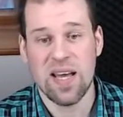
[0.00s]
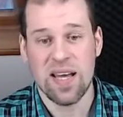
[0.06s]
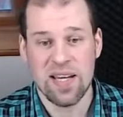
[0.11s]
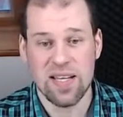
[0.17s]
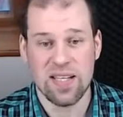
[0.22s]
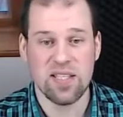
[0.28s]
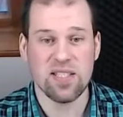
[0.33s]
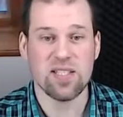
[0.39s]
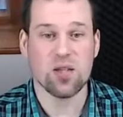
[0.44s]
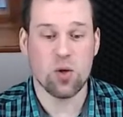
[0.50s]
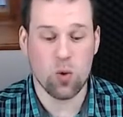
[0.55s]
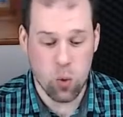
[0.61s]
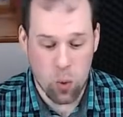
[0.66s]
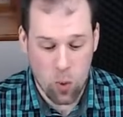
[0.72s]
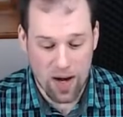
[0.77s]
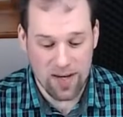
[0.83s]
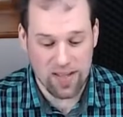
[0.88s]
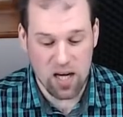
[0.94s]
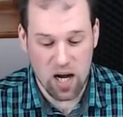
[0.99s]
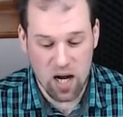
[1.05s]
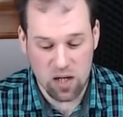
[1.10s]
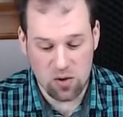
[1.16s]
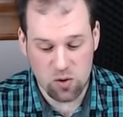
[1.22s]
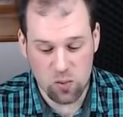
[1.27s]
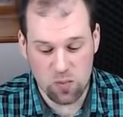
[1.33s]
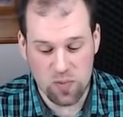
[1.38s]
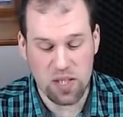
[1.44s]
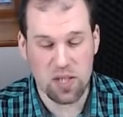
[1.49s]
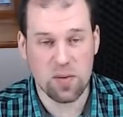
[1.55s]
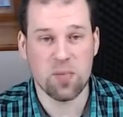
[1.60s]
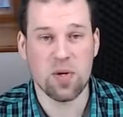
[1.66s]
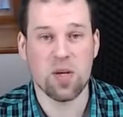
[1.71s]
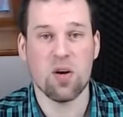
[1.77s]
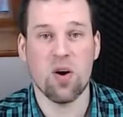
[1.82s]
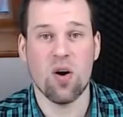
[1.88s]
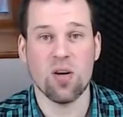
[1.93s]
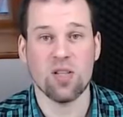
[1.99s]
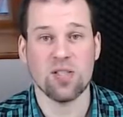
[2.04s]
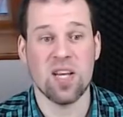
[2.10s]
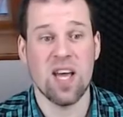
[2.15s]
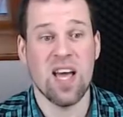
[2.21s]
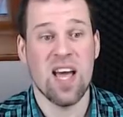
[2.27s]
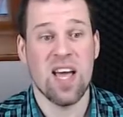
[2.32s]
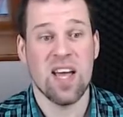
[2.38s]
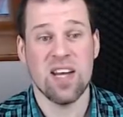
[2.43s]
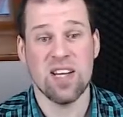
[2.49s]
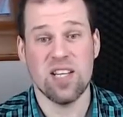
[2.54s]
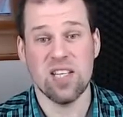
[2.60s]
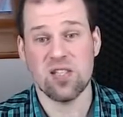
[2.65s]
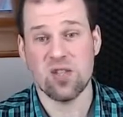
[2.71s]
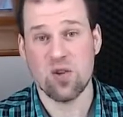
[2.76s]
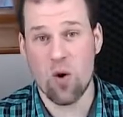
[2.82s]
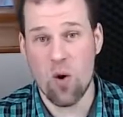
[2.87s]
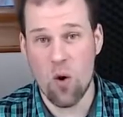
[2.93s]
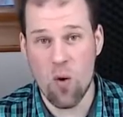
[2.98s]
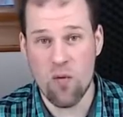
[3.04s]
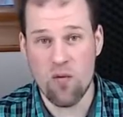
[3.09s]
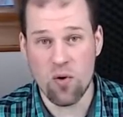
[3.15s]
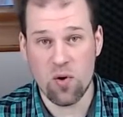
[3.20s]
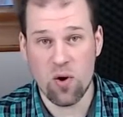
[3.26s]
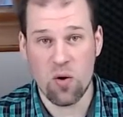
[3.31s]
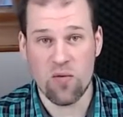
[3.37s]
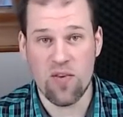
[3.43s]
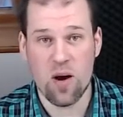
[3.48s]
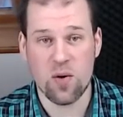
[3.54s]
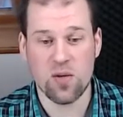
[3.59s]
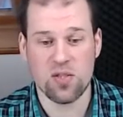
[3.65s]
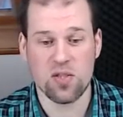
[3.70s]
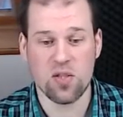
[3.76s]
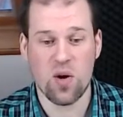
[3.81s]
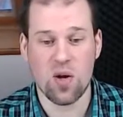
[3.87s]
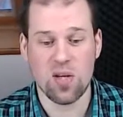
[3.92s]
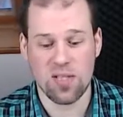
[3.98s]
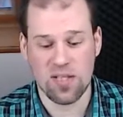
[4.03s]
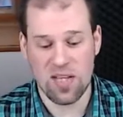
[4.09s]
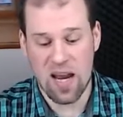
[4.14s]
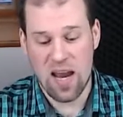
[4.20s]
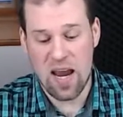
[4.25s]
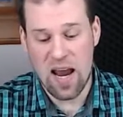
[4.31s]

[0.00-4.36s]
it is quite hard to beat because it is overall very solid,